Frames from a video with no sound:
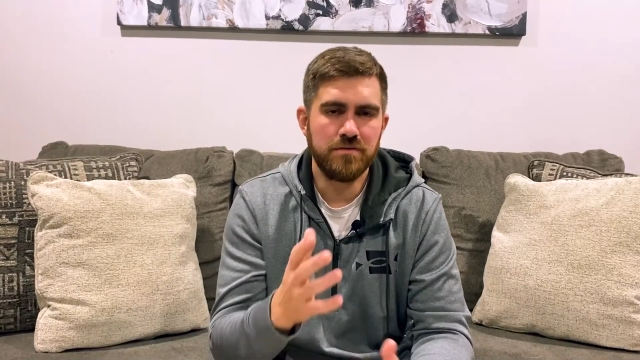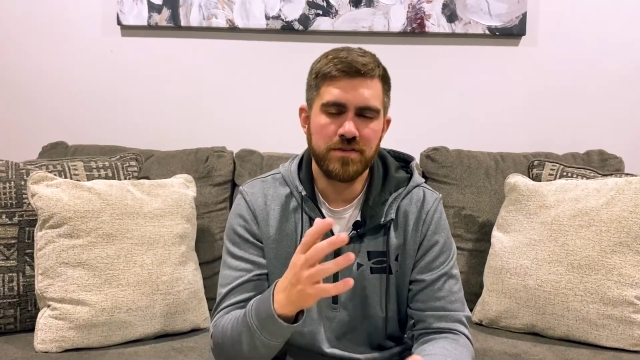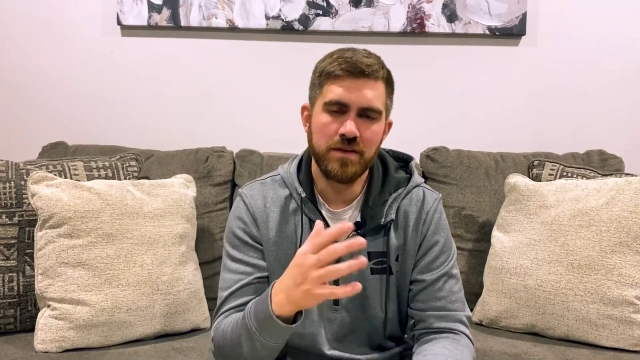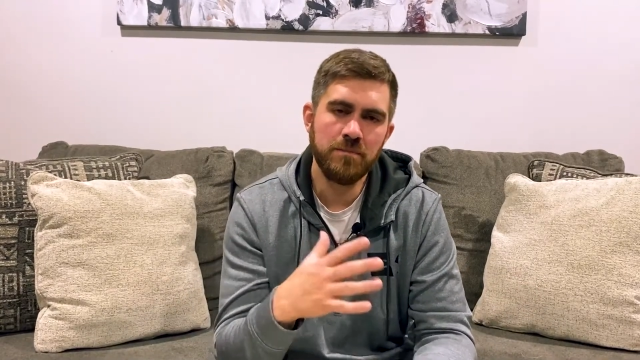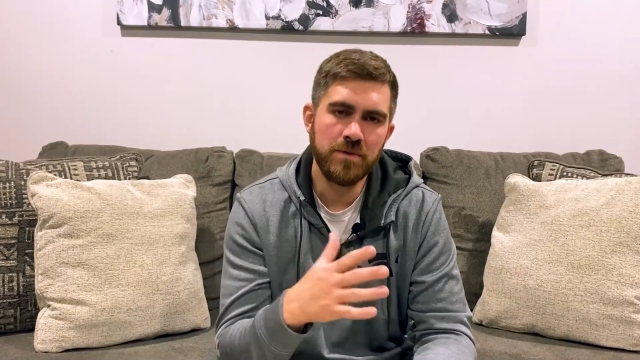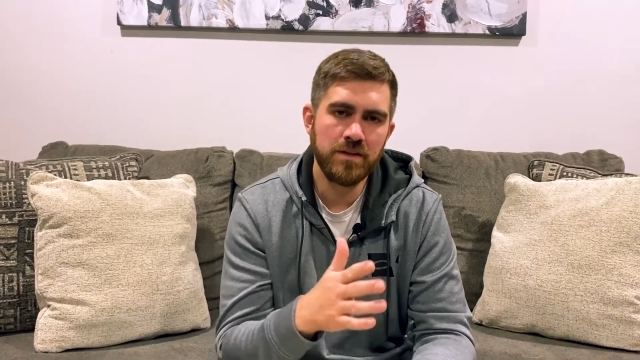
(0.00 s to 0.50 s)

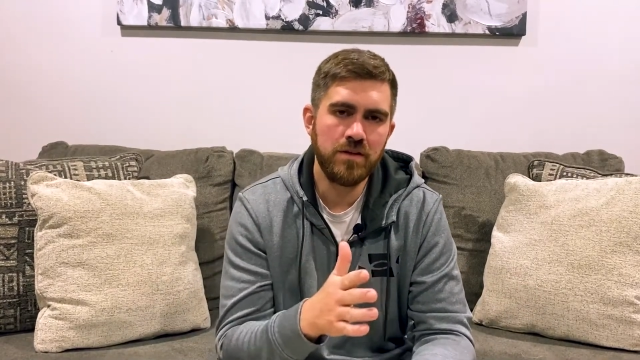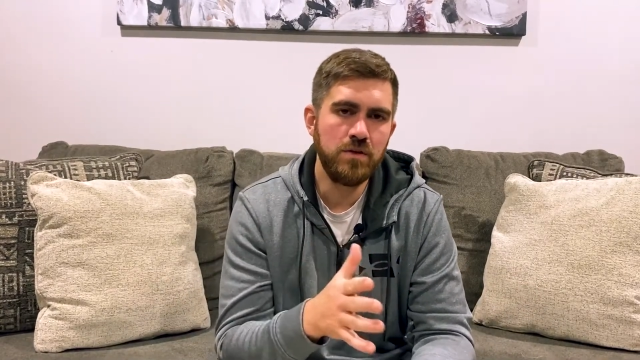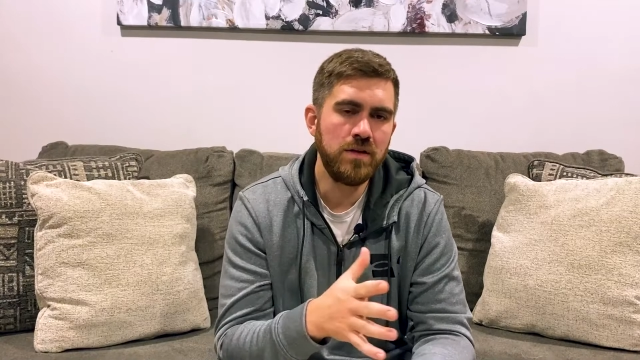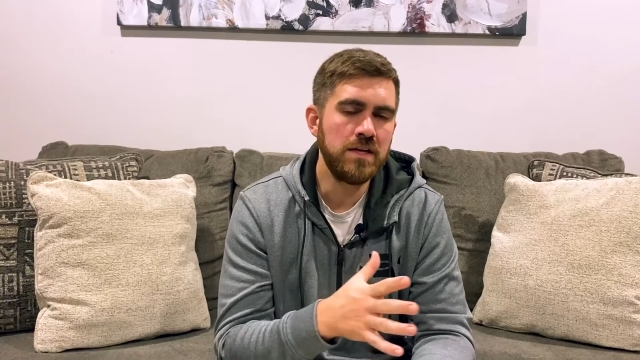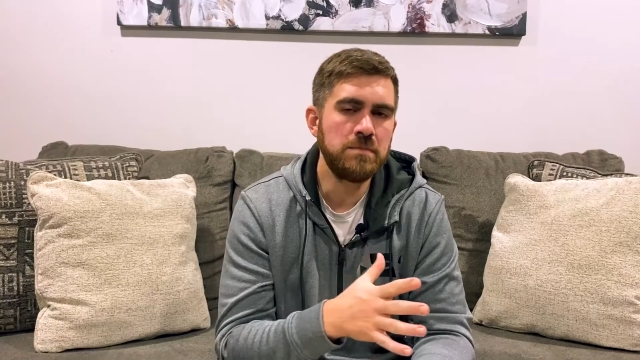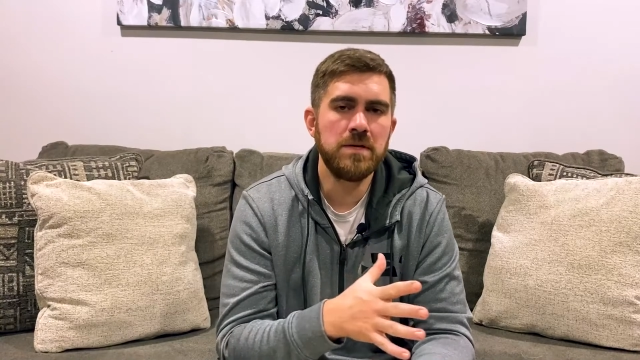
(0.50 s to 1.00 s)
something that you
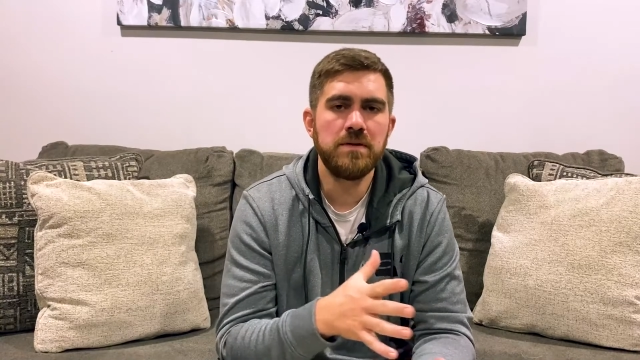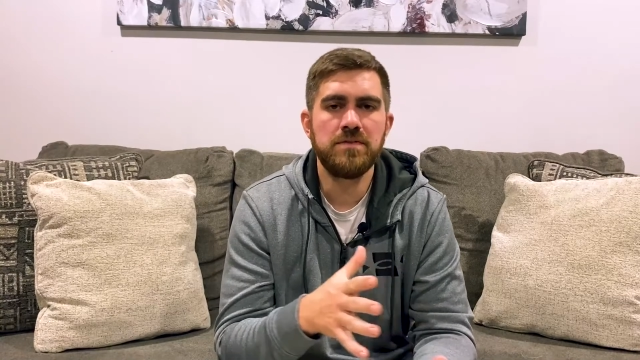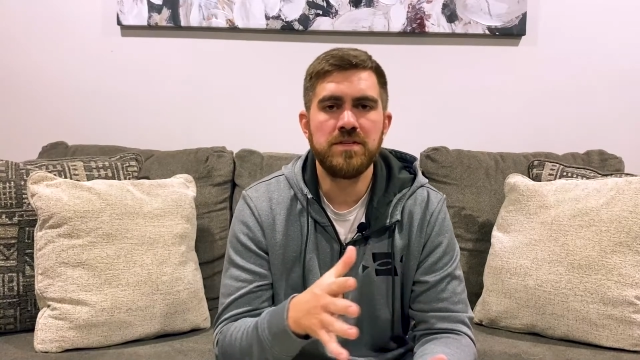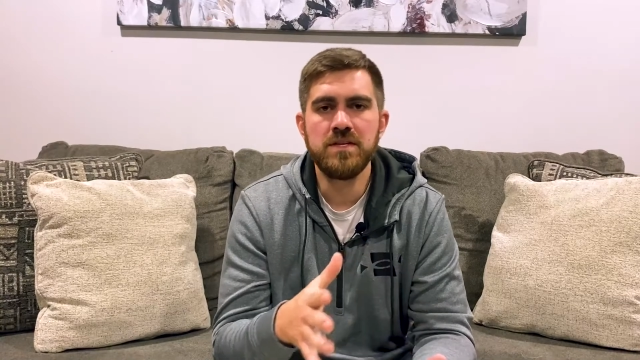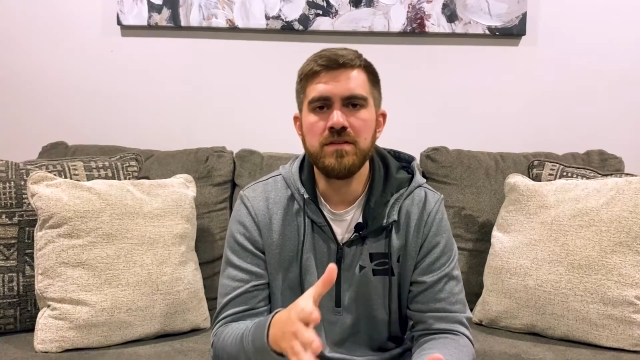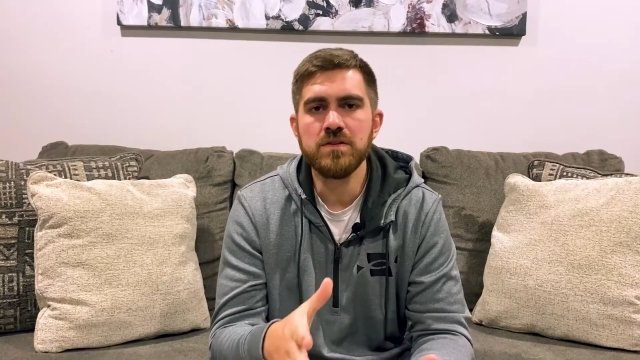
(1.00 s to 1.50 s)
guys might have
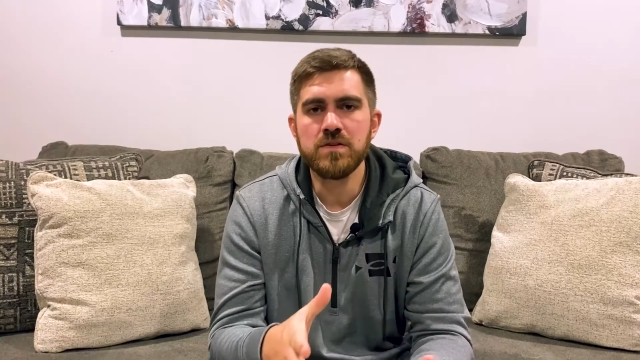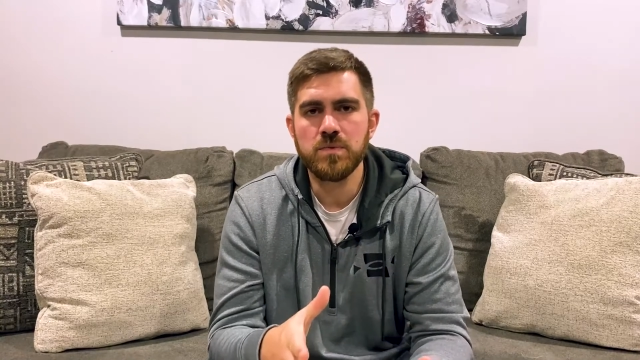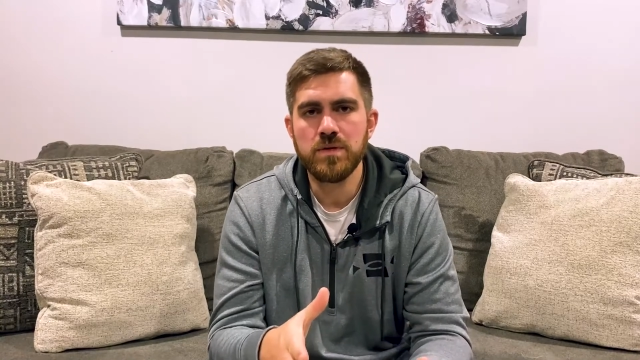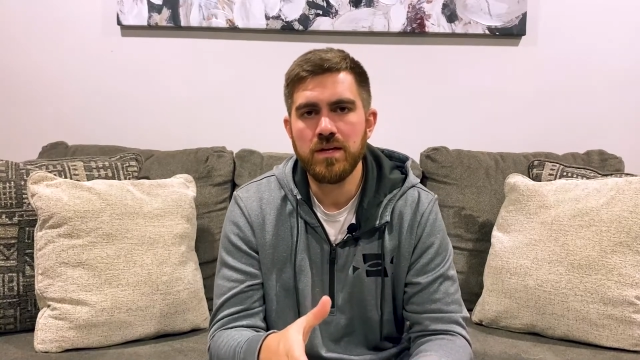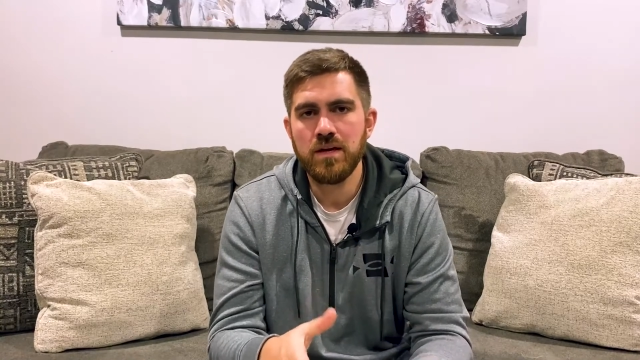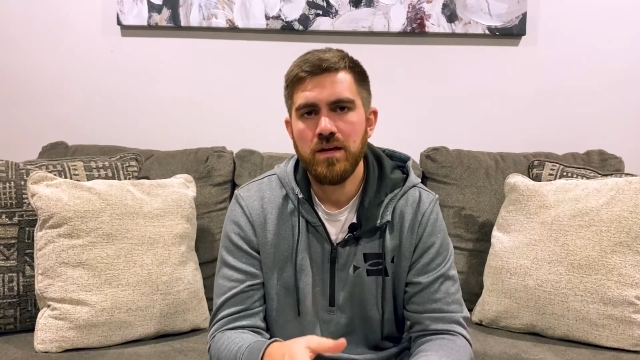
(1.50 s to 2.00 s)
seen this
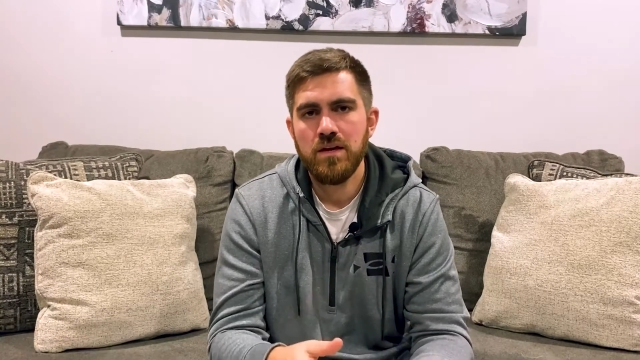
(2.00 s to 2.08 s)
week